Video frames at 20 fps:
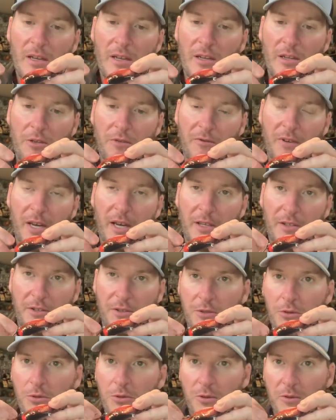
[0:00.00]
And you've
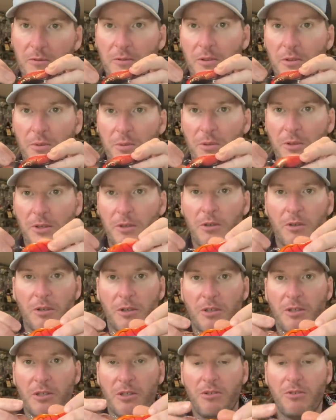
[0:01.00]
got two of the three
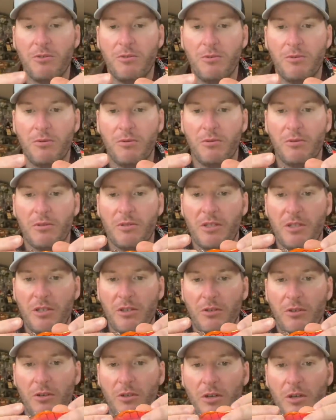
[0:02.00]
hooks to
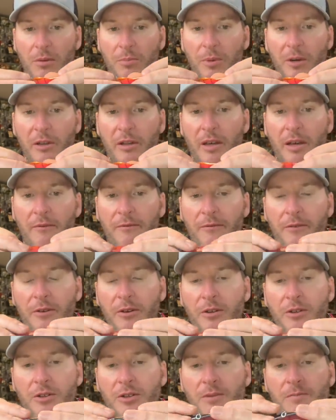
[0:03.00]
still hook up on that
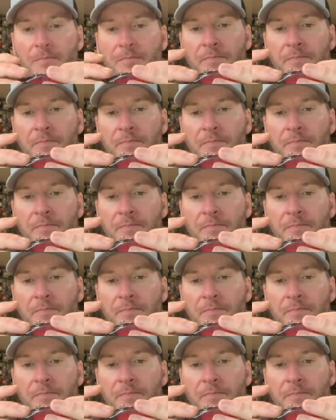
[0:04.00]
fish.